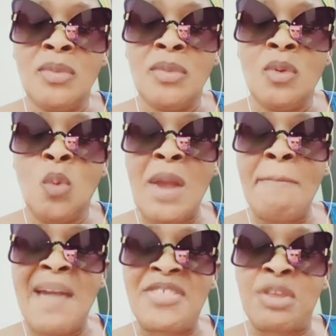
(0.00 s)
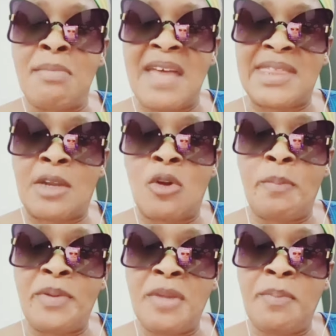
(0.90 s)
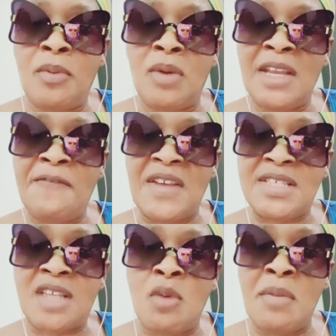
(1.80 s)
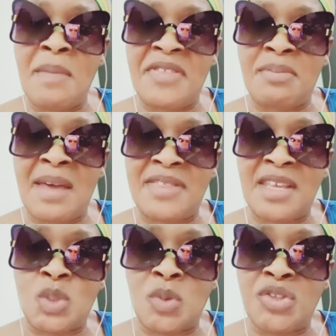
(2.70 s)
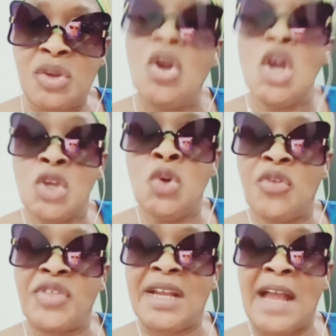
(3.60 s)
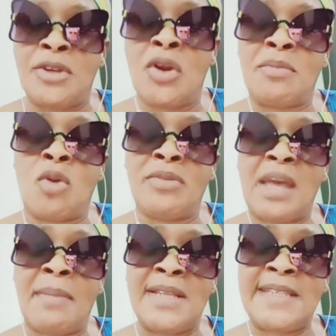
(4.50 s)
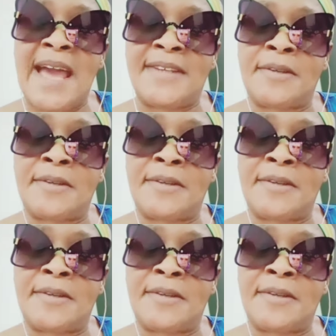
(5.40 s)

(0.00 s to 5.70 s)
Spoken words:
We're mathematical people. And if I start with mathematics with you, you'll think I know it more than my dad.